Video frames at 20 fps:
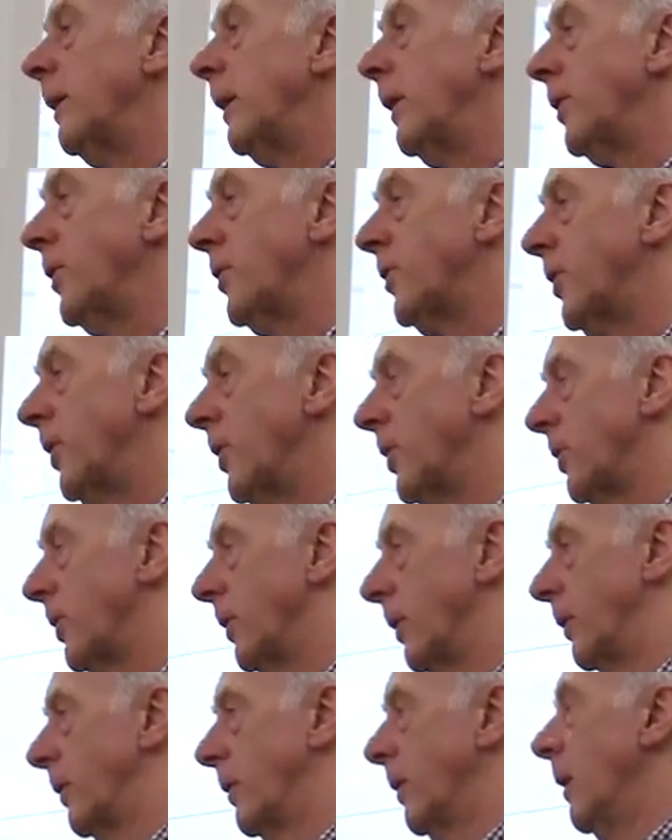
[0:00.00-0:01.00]
to be
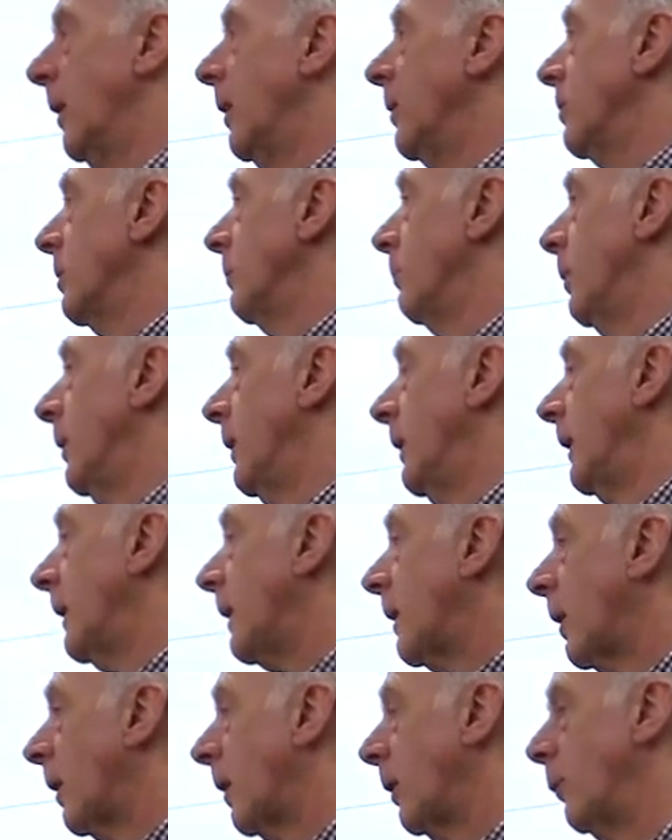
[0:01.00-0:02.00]
consistent, to be
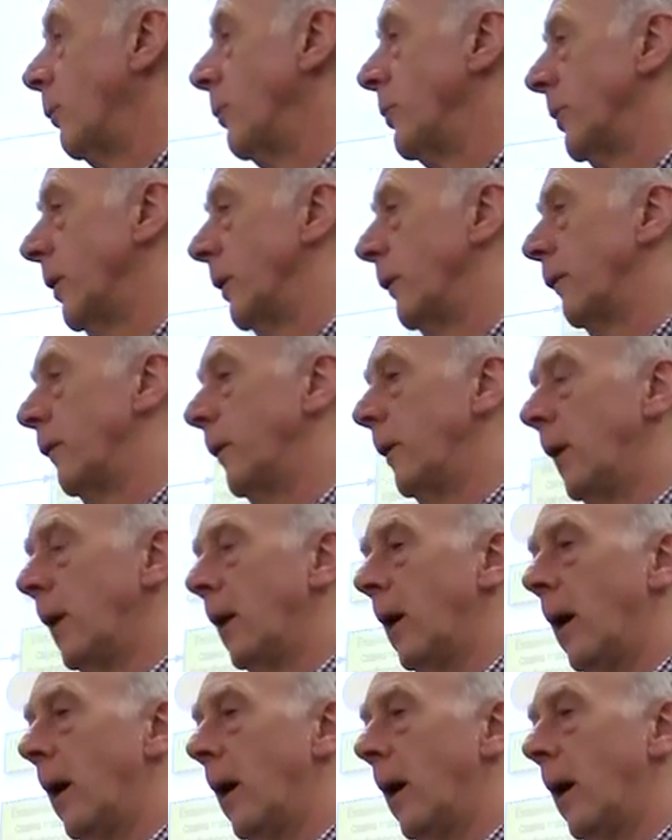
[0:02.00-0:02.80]
inclusive,